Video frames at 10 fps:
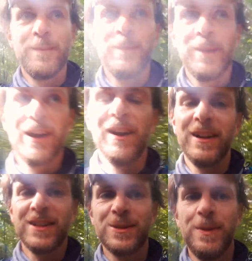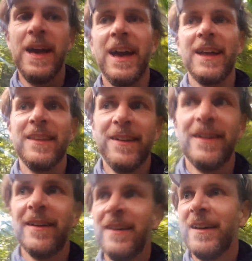Much better.
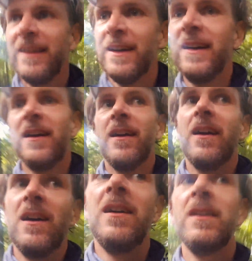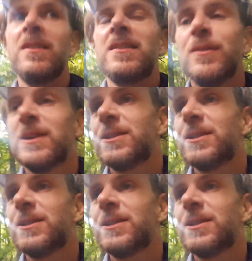Oh, it's so much